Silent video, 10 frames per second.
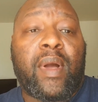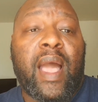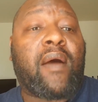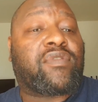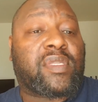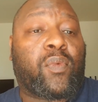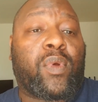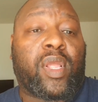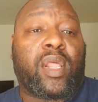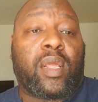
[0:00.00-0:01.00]
obviously we're
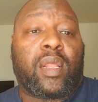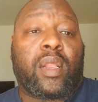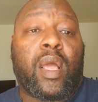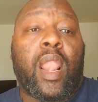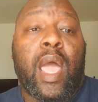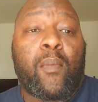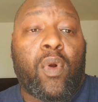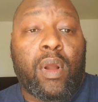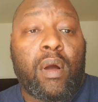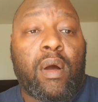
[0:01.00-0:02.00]
getting a lot more
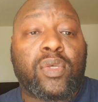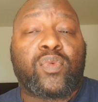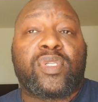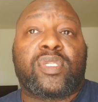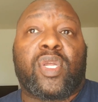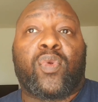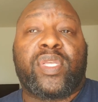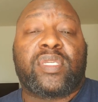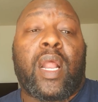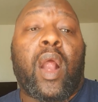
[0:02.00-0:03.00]
calls, which is
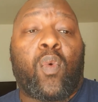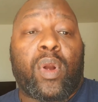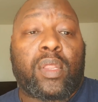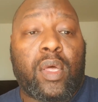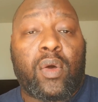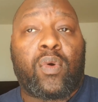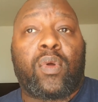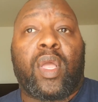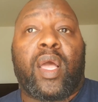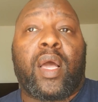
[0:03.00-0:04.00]
increasing our workload,
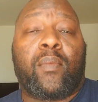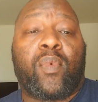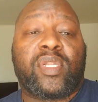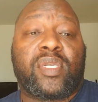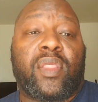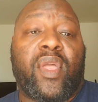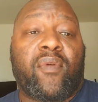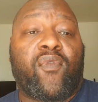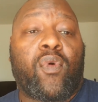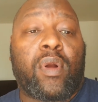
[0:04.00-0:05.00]
which
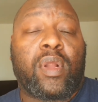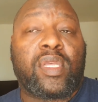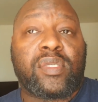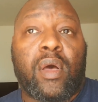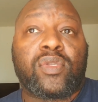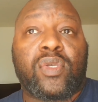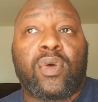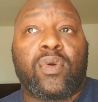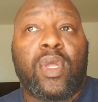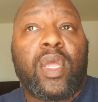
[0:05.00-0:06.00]
therefore is
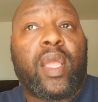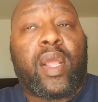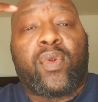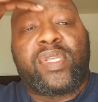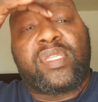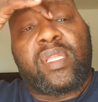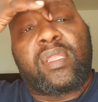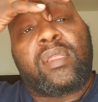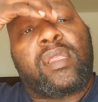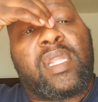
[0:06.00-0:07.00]
also increasing the